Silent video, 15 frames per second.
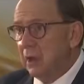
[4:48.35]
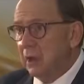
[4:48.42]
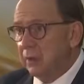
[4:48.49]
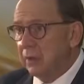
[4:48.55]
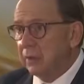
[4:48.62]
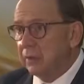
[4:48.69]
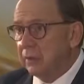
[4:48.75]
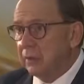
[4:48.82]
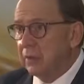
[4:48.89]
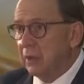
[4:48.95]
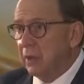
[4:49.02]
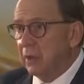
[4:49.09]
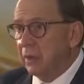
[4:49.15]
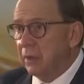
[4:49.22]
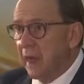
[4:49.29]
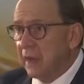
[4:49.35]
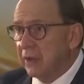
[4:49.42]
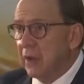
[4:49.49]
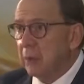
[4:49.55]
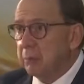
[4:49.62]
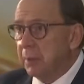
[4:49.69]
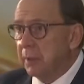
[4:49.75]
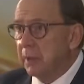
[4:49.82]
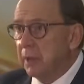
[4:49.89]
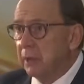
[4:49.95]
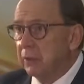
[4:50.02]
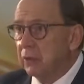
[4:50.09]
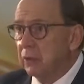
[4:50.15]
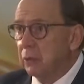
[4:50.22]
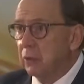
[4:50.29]
that that
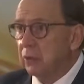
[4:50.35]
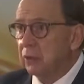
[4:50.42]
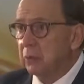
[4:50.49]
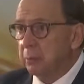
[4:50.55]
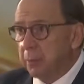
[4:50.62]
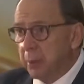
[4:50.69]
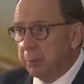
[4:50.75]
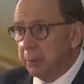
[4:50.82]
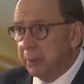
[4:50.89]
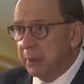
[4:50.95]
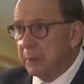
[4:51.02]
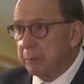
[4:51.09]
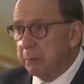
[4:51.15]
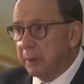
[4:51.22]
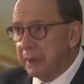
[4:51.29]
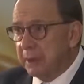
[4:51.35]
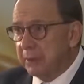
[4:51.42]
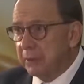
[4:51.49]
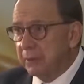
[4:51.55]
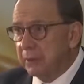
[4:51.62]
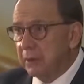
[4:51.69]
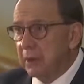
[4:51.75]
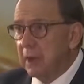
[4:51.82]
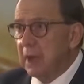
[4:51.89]
application wasn't properly pleaded